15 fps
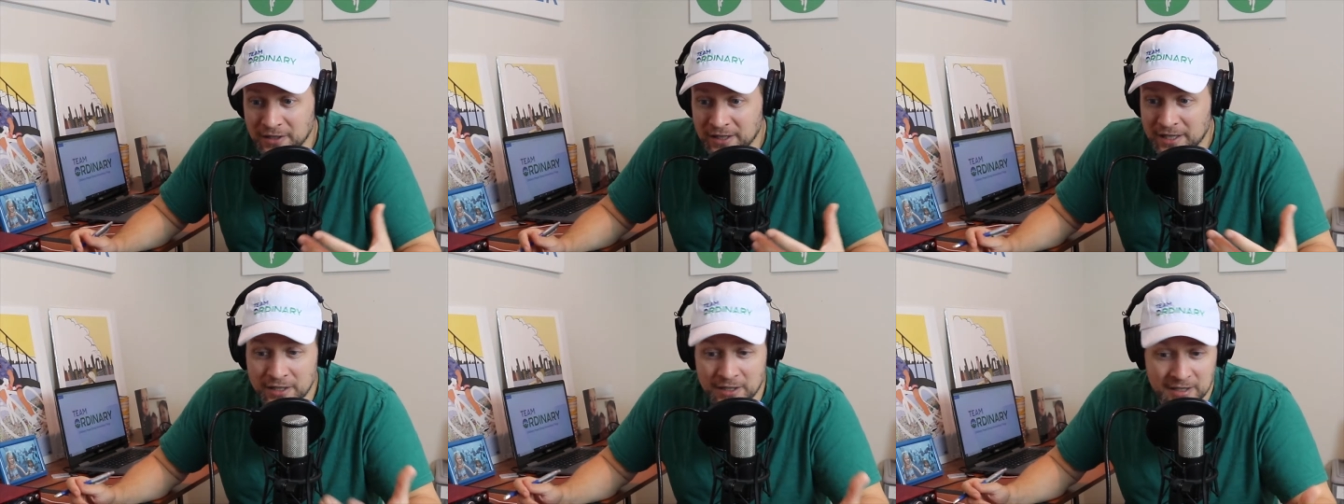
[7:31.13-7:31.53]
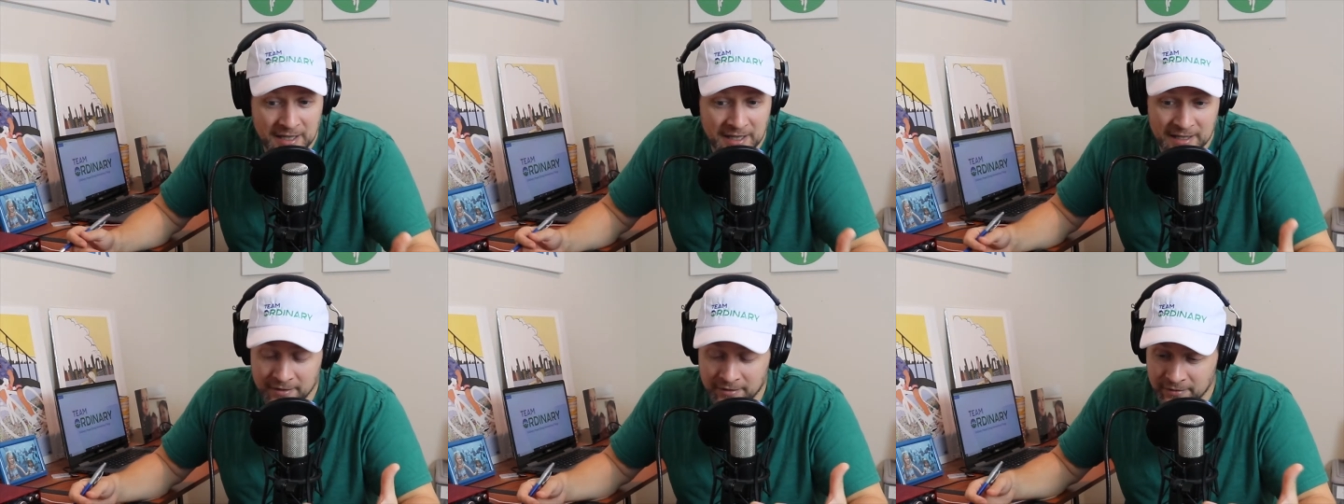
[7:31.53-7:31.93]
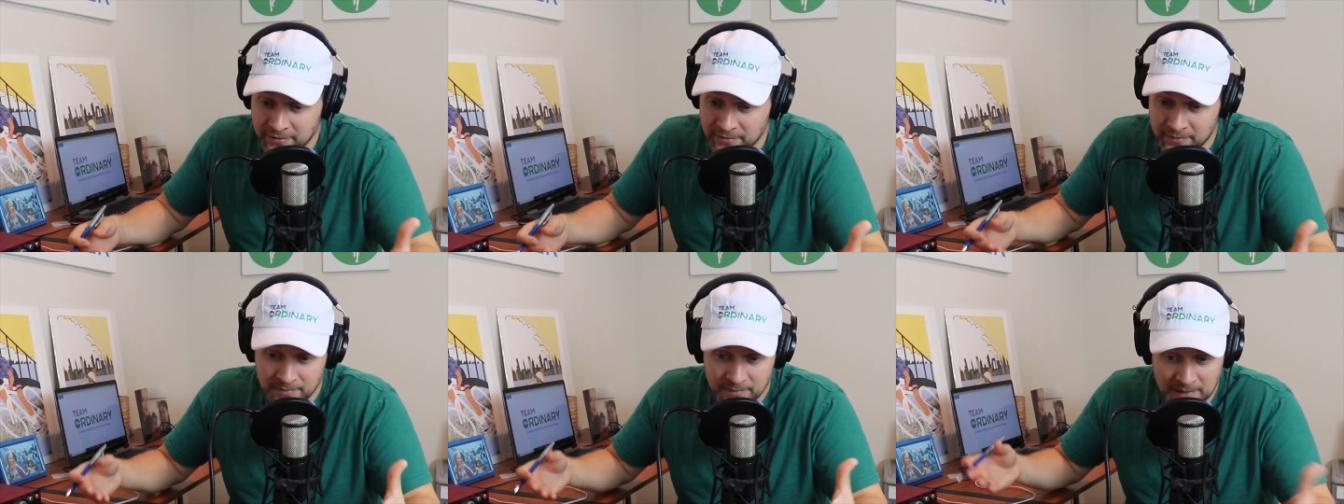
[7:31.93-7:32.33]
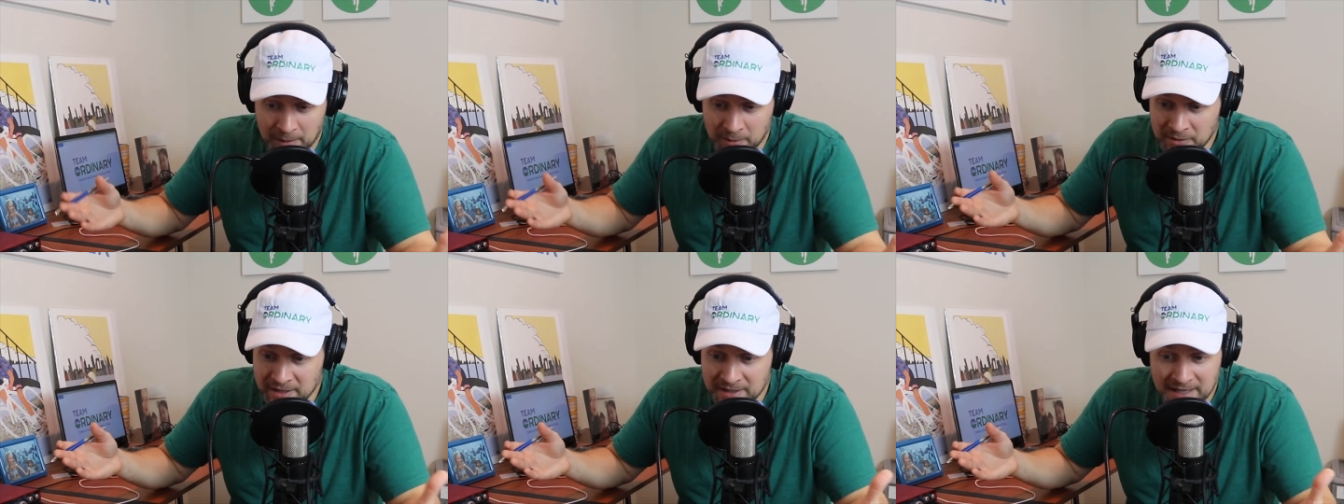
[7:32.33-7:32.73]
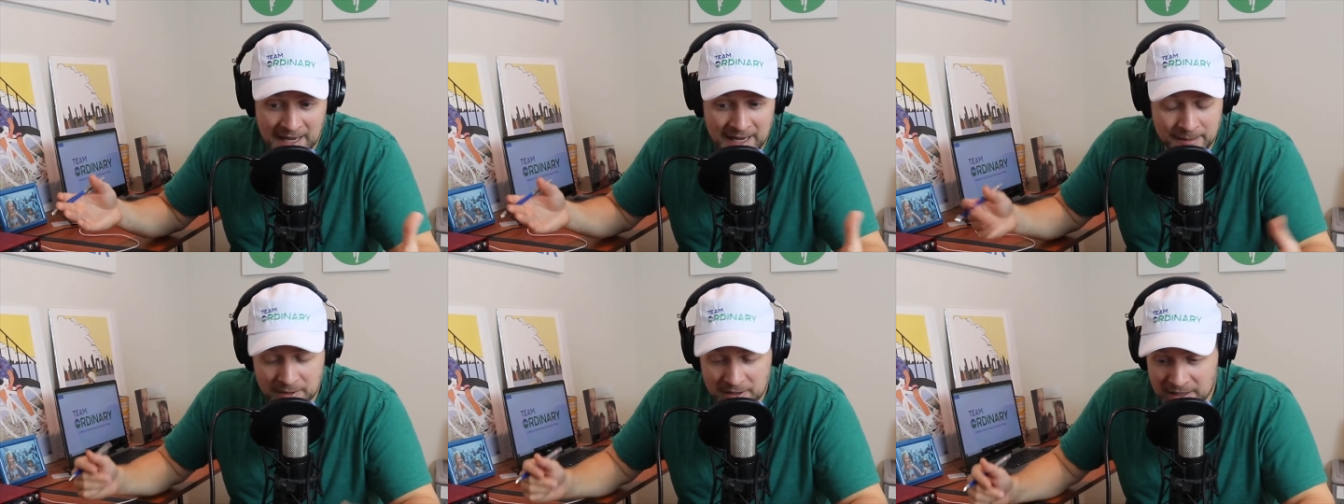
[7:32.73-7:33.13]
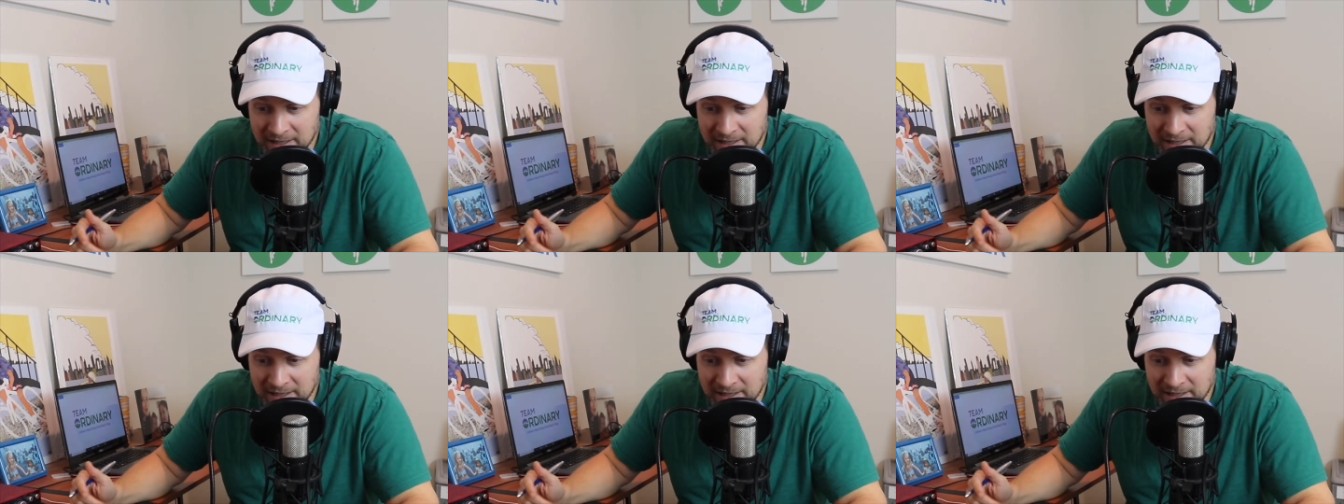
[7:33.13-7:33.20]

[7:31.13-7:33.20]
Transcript: They just kind of, that was the times.